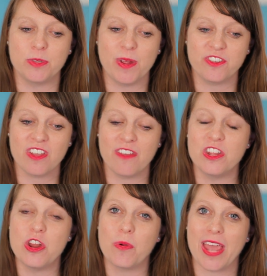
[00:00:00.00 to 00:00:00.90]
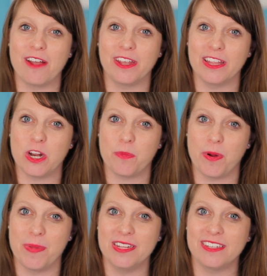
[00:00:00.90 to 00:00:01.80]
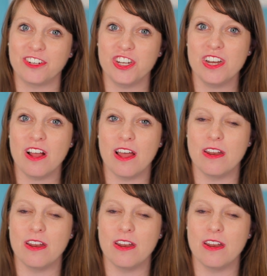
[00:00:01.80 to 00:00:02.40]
especially on the no calculator permitted section.